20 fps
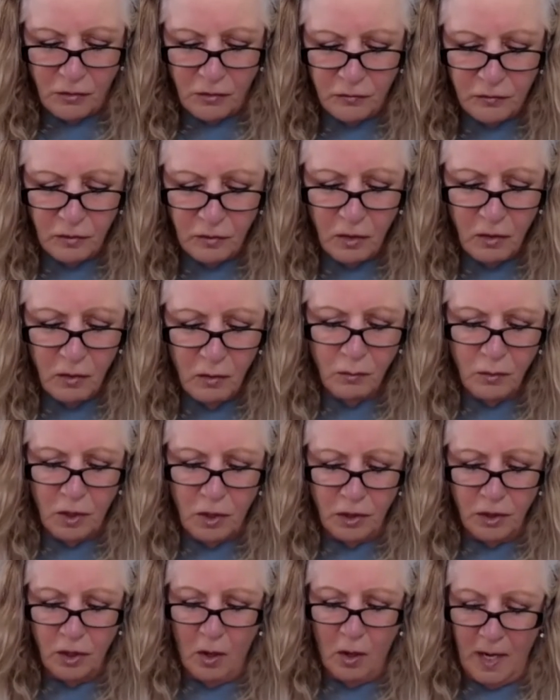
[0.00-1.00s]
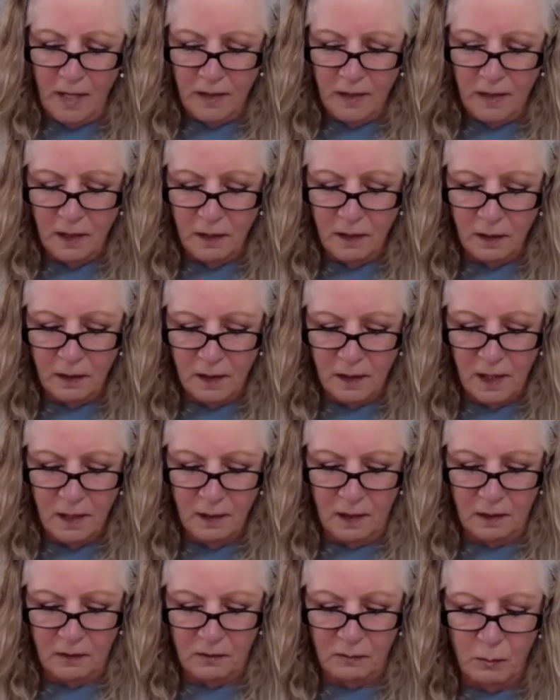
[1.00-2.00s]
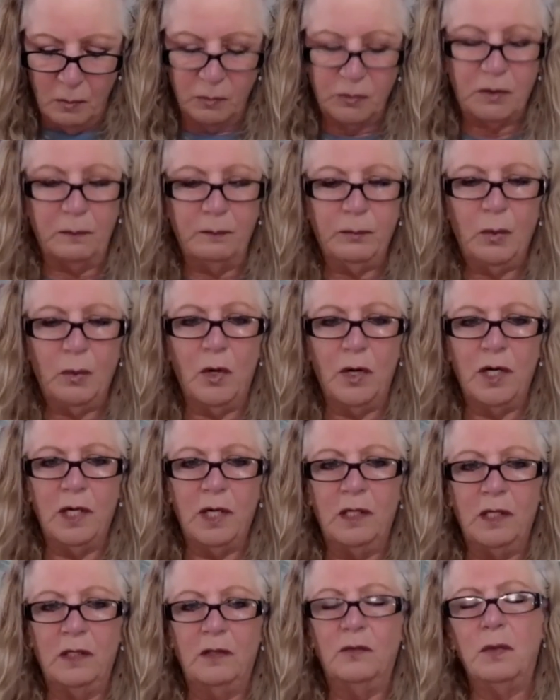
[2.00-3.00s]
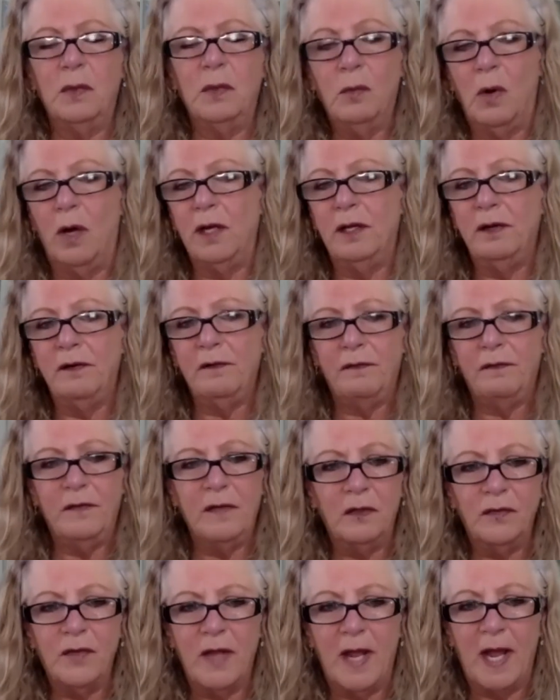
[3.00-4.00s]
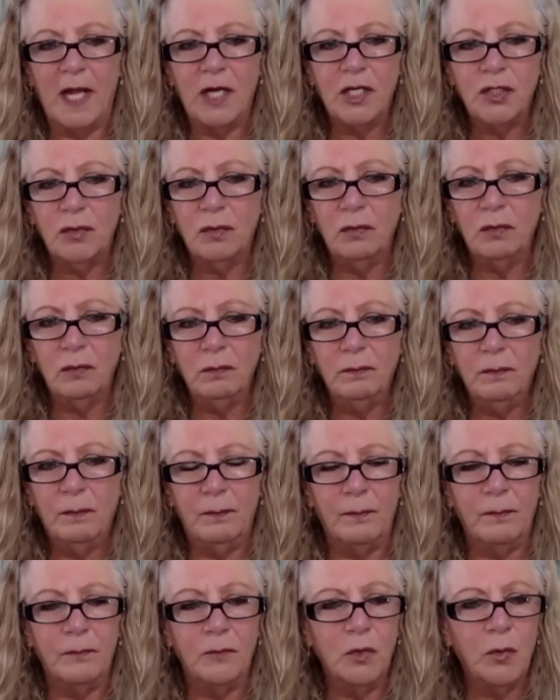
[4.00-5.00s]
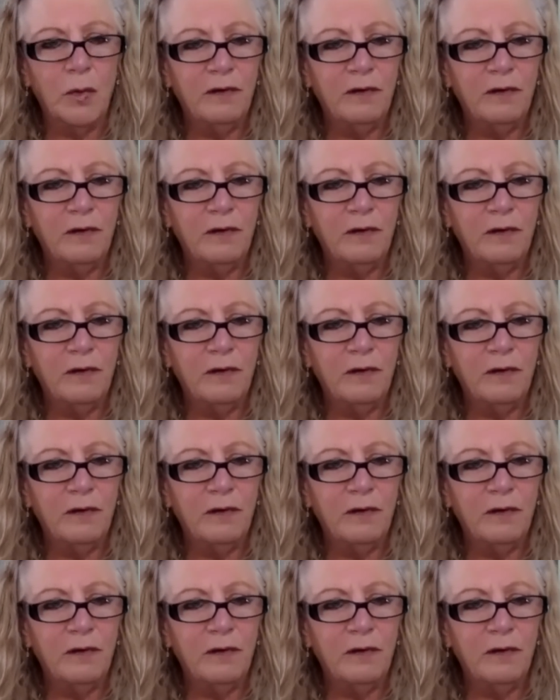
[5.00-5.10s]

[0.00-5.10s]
So, you know, I think the thing that's most important is we want you to feel natural. Doing